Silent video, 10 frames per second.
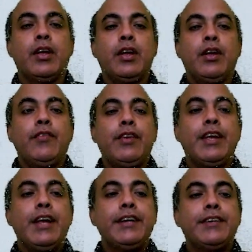we
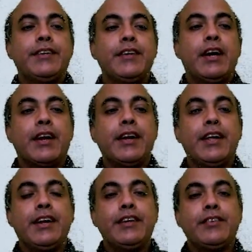get a
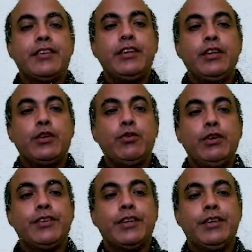regression
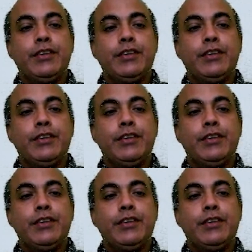equation.